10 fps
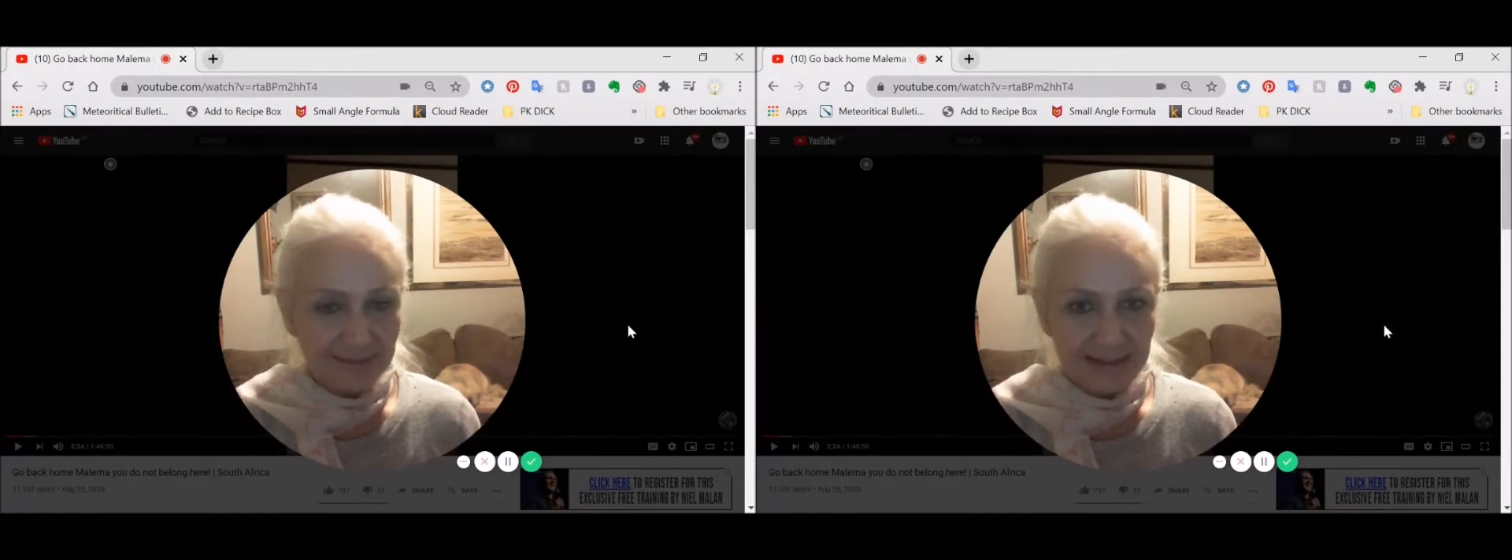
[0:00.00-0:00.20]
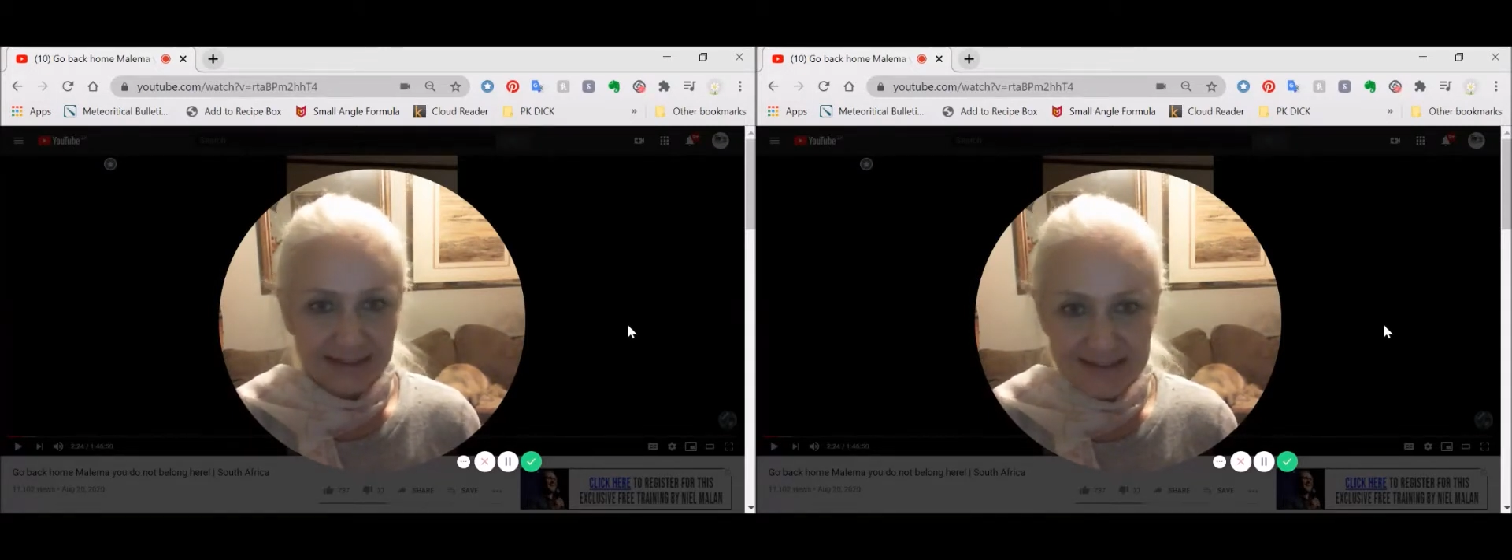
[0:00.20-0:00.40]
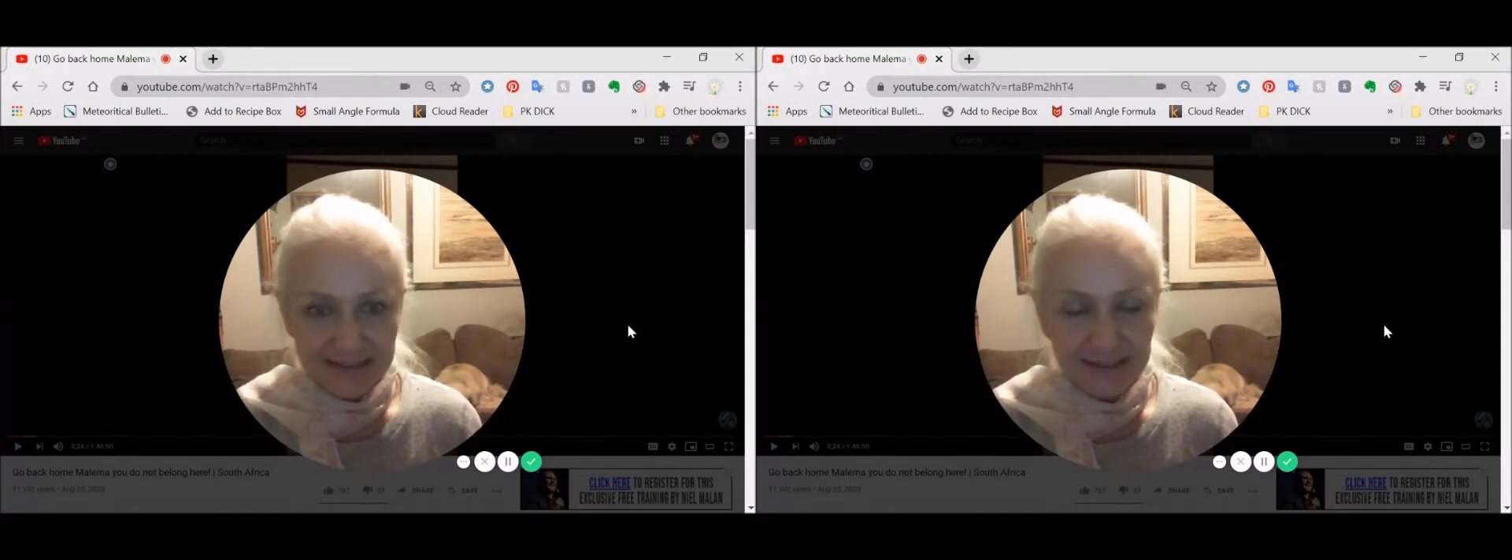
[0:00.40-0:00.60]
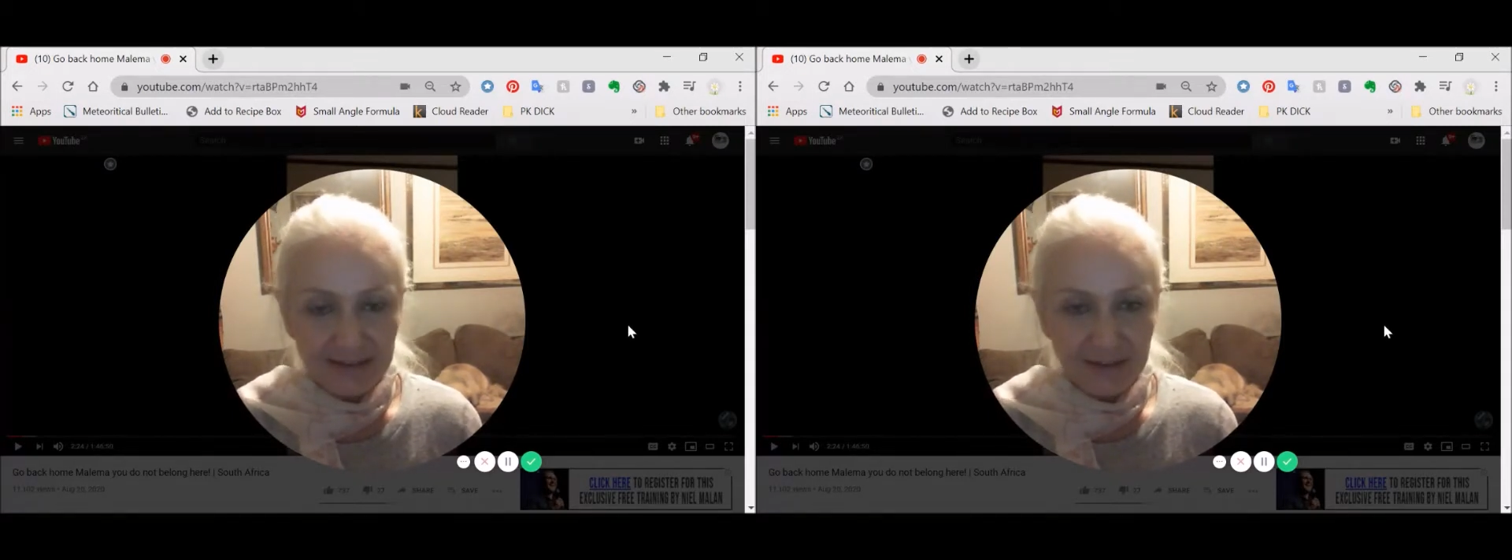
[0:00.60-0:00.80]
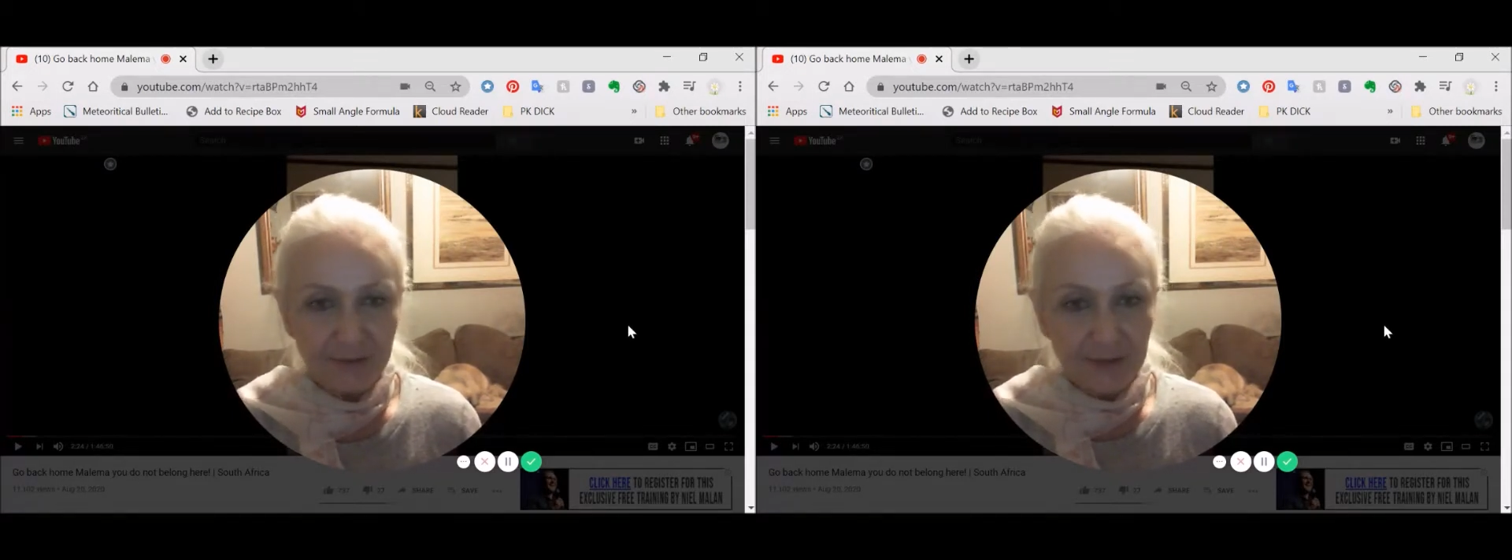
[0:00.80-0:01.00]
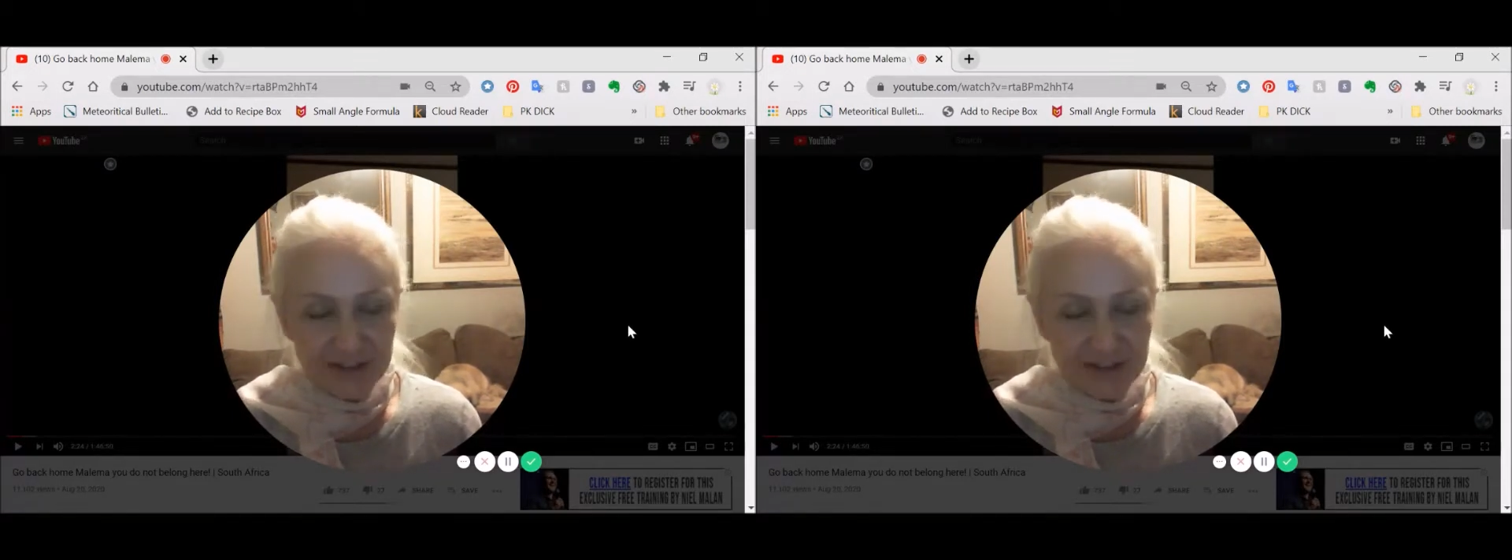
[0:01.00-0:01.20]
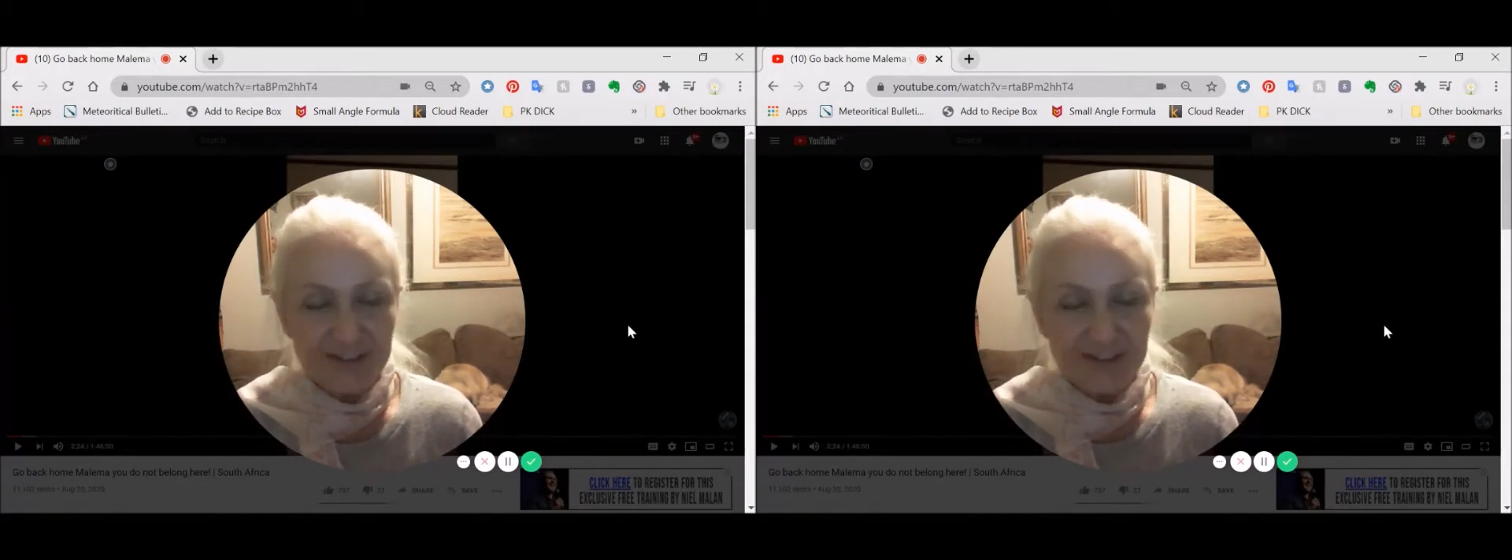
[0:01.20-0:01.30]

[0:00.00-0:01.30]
Italy, you're going to